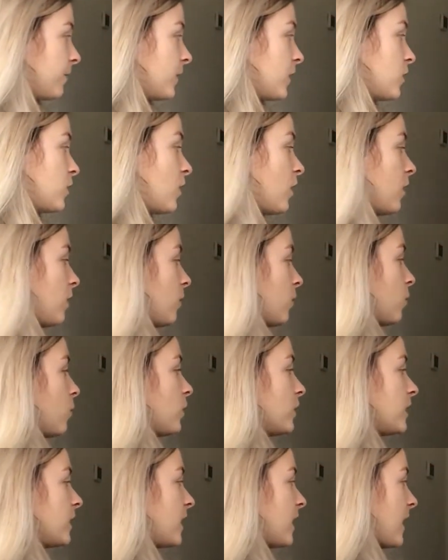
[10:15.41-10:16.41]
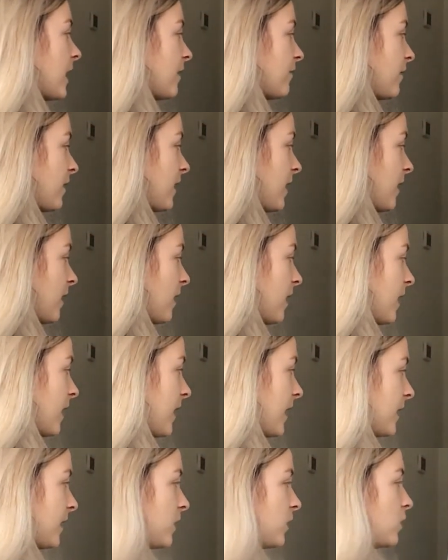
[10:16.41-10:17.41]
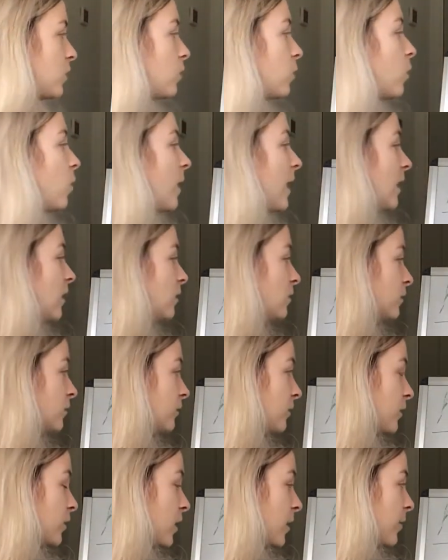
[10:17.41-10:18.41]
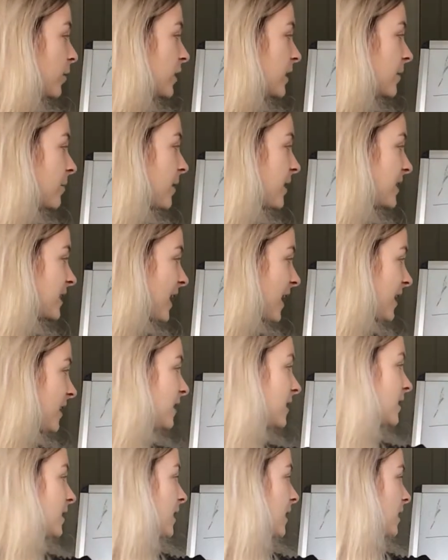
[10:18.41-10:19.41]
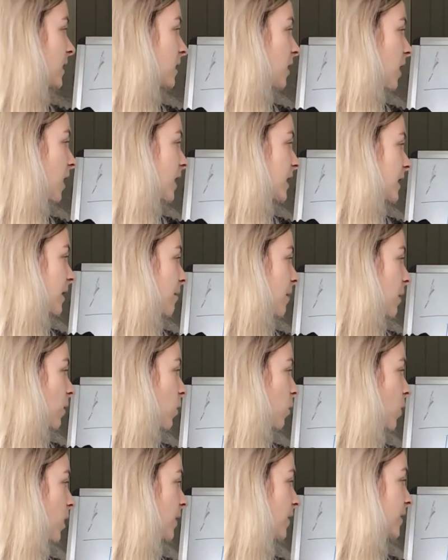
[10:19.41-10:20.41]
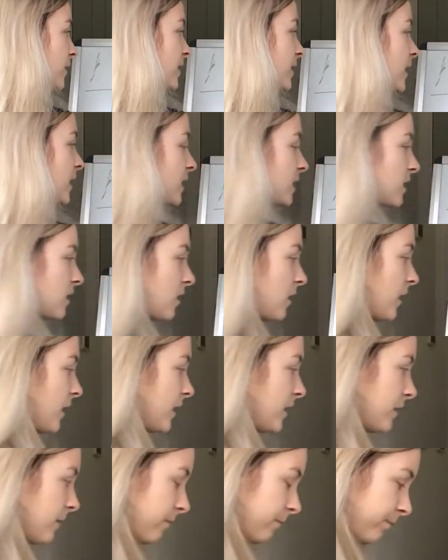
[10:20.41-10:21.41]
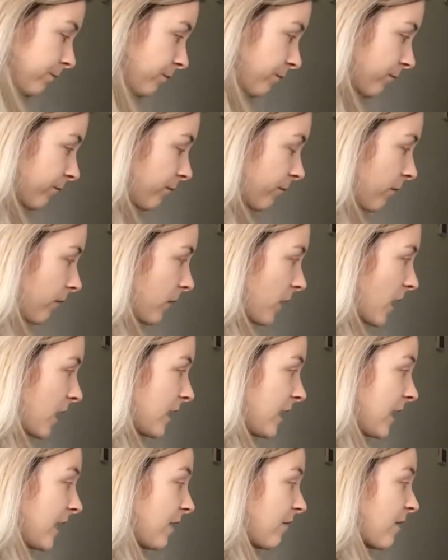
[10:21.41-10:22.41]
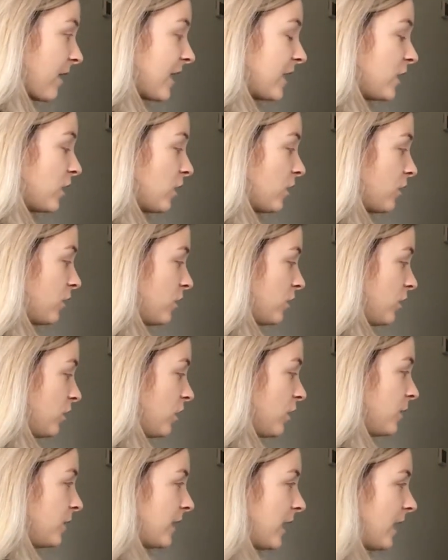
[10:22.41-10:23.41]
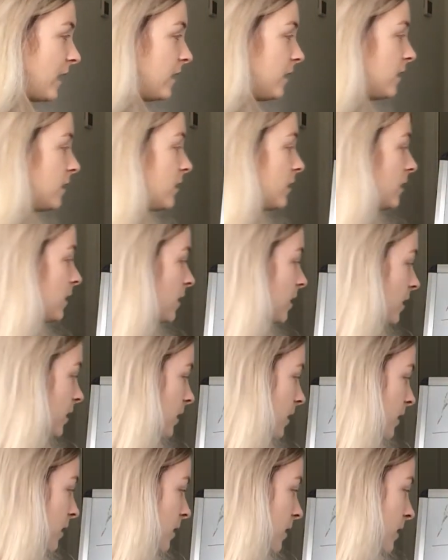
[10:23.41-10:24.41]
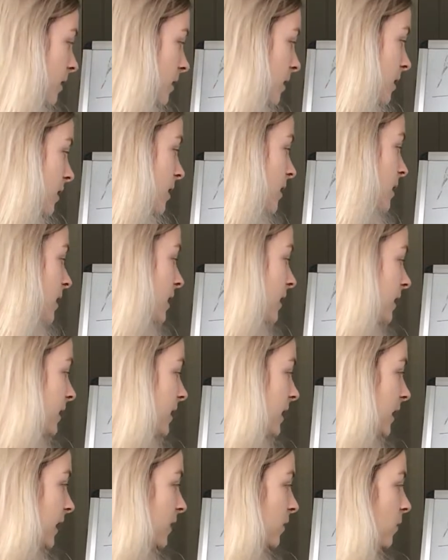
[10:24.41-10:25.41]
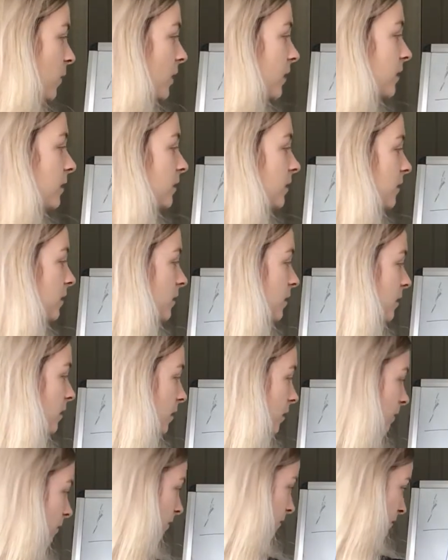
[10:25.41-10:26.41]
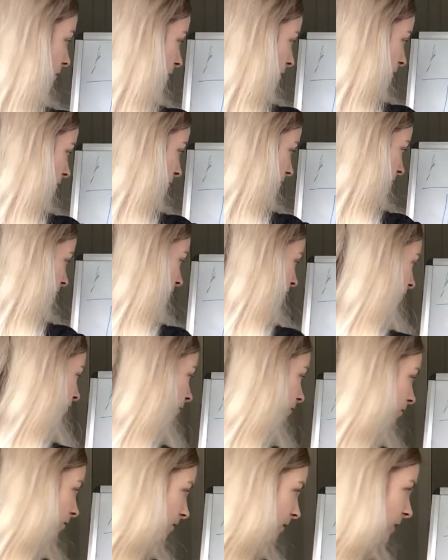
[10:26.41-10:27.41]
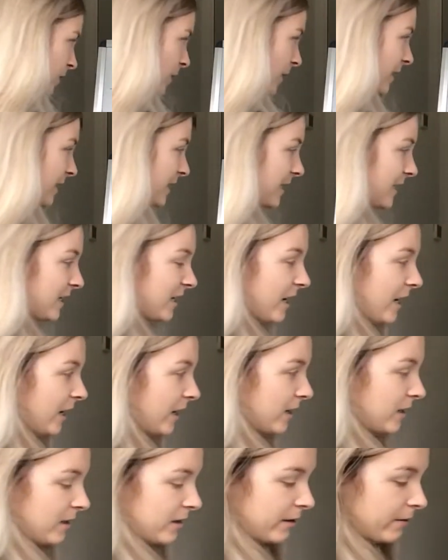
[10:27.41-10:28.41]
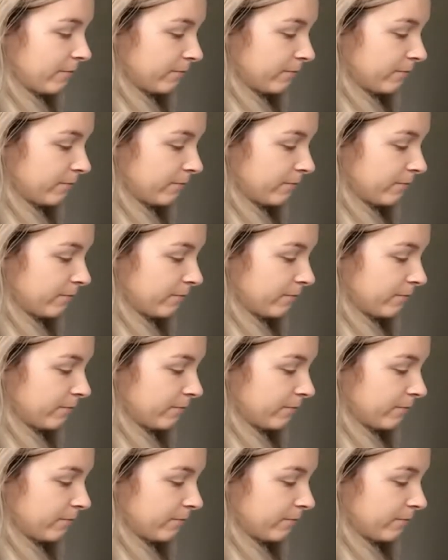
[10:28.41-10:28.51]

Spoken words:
So what did I have here? I had 12, so I'm putting my 10s this side and my 1s this side. And here I had 2 10s and 6 1s, 26.